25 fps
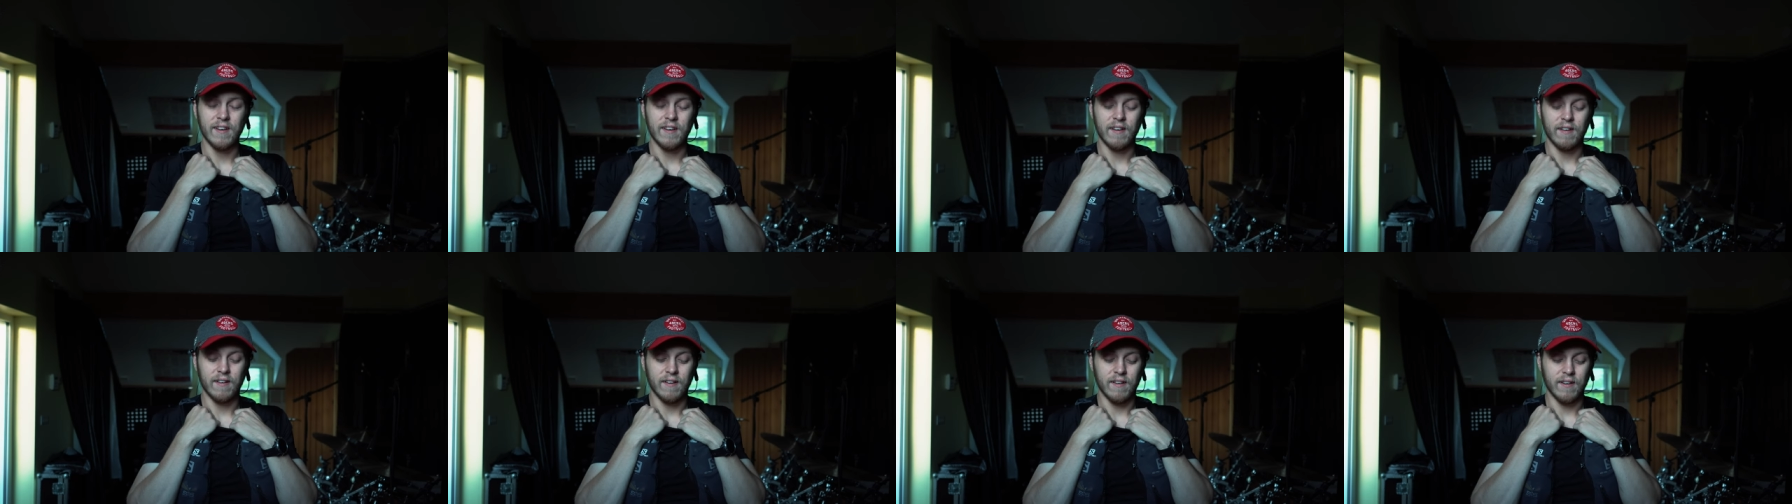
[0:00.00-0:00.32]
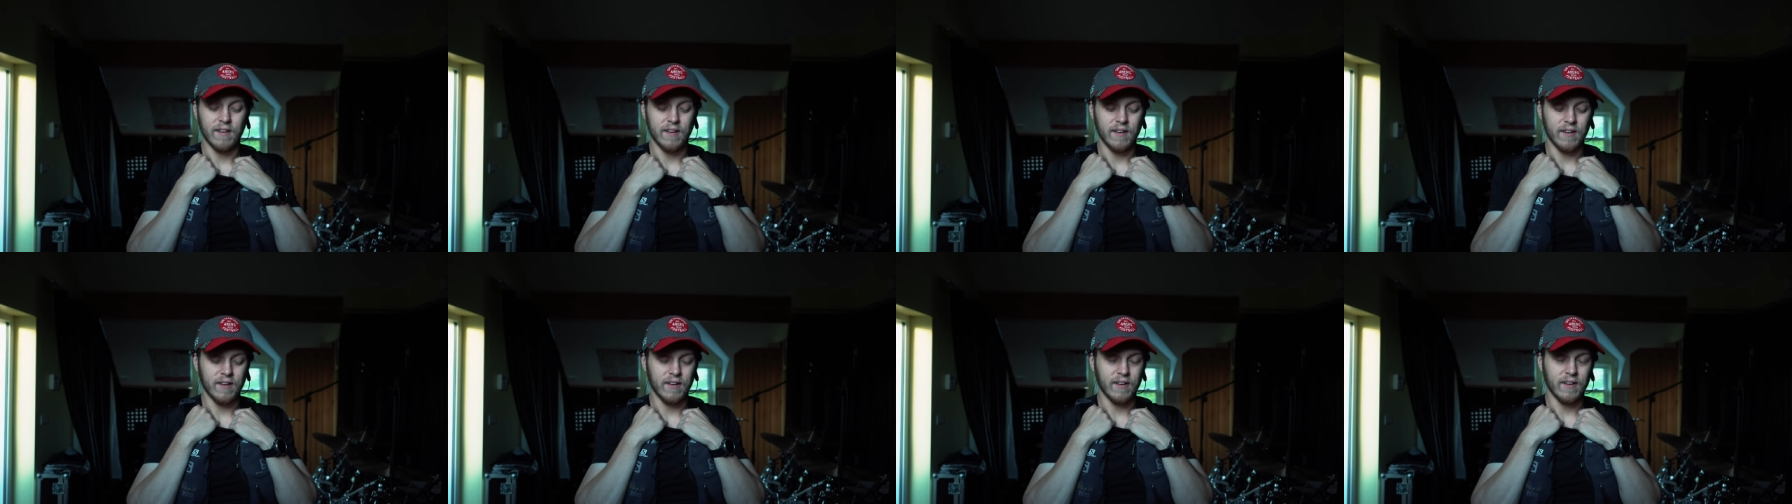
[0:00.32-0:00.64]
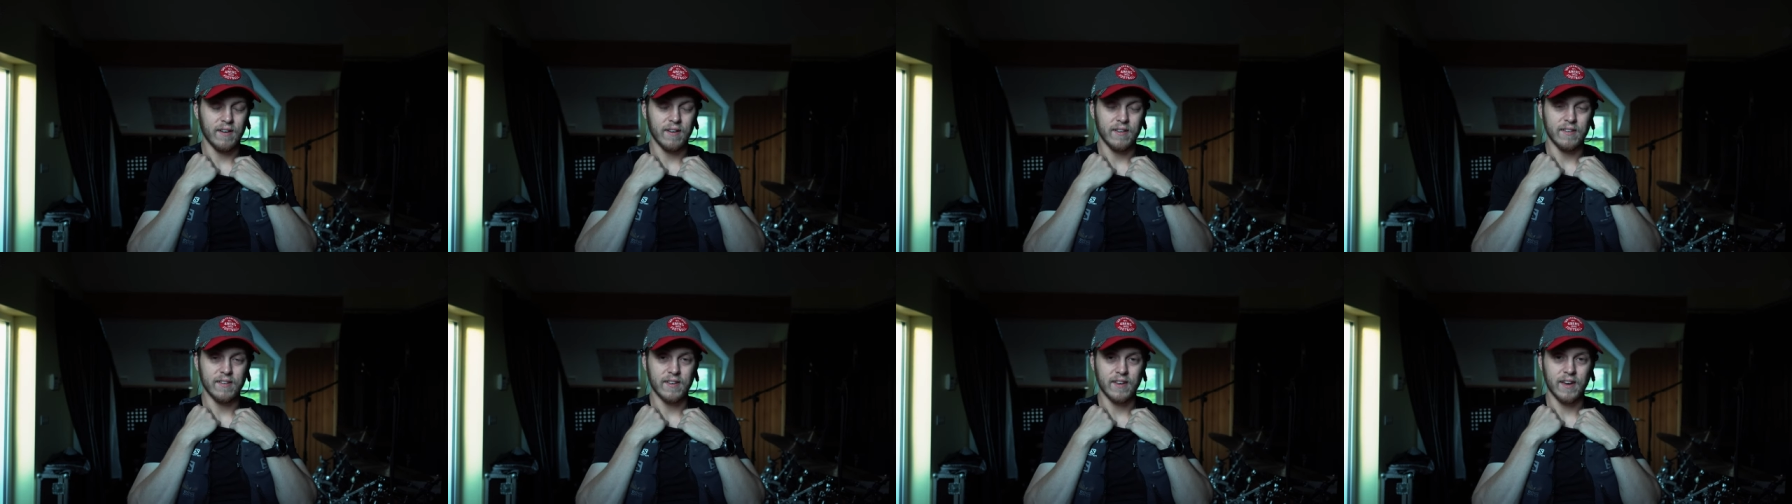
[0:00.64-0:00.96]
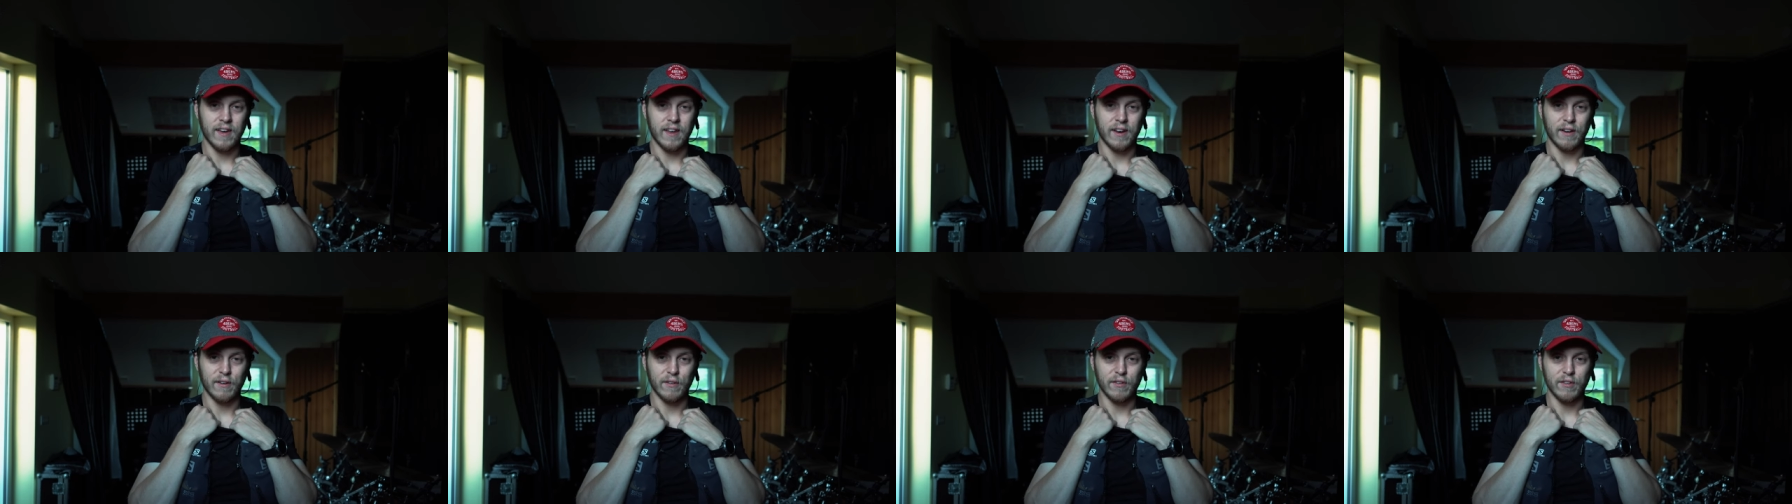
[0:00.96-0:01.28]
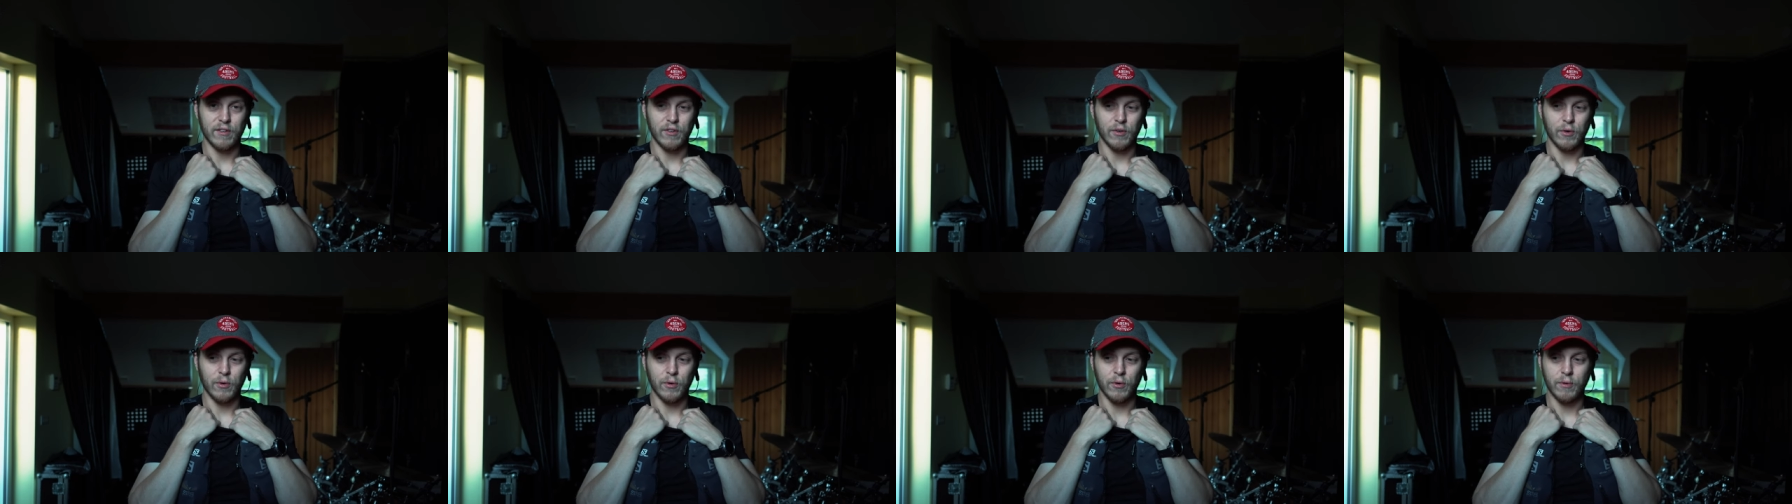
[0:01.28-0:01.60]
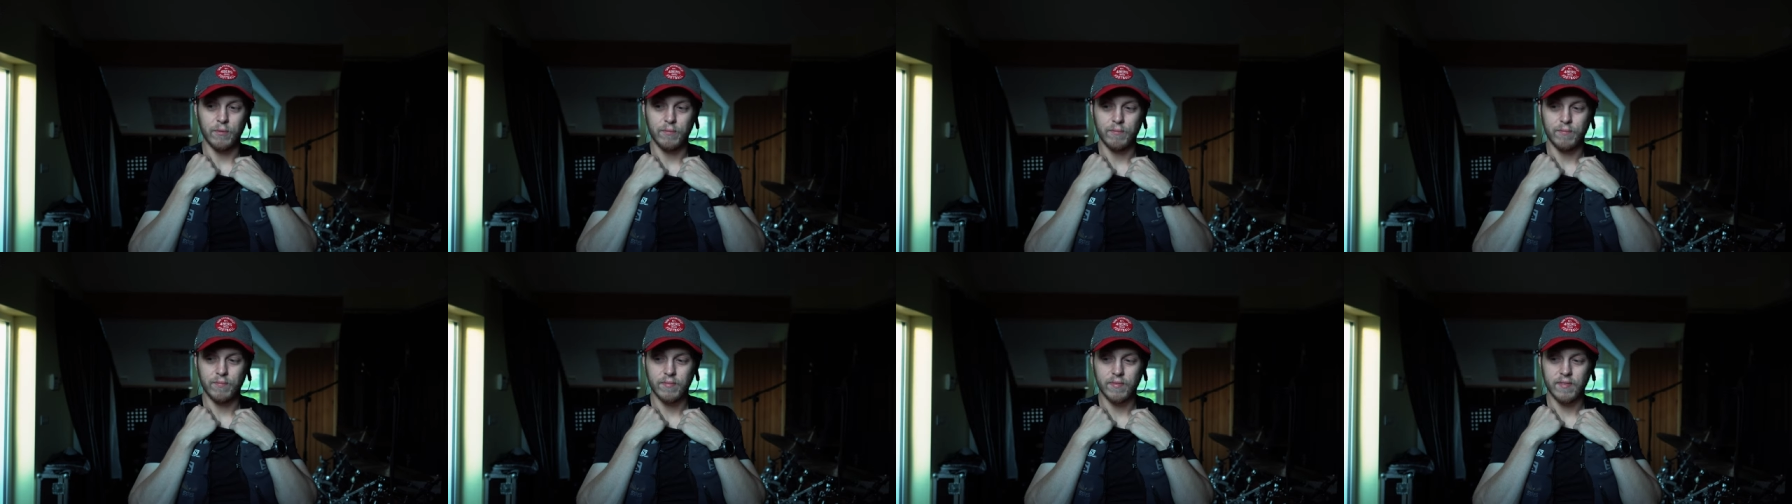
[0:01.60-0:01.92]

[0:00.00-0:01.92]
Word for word: and head out the door